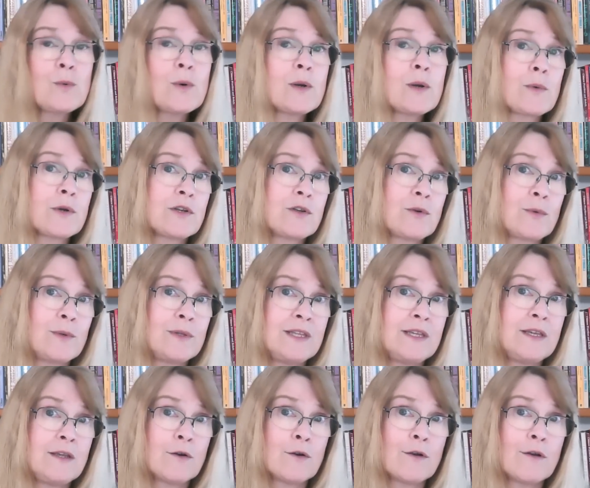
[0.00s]
when we're doing the
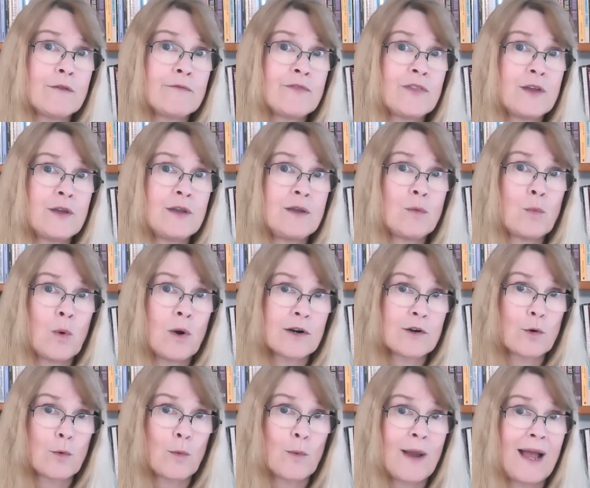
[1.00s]
year of the
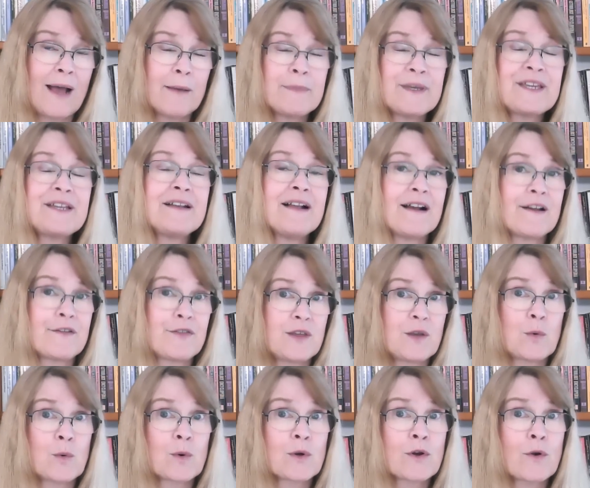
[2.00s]
water rabbit, I
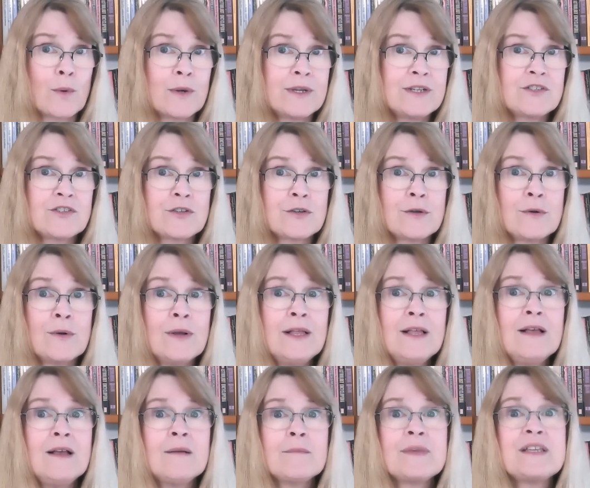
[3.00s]
think we're going to
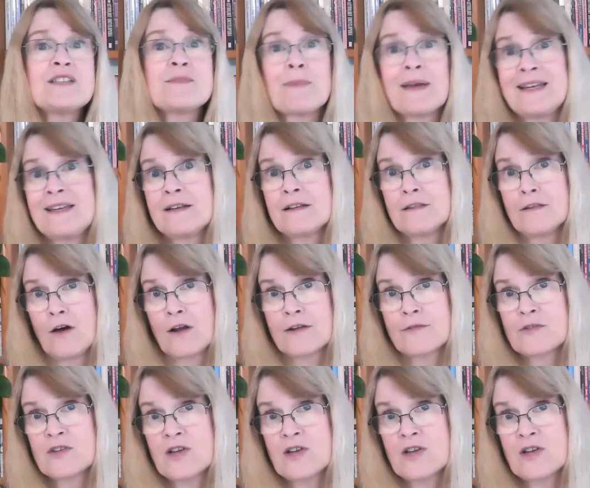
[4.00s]
be spending a lot of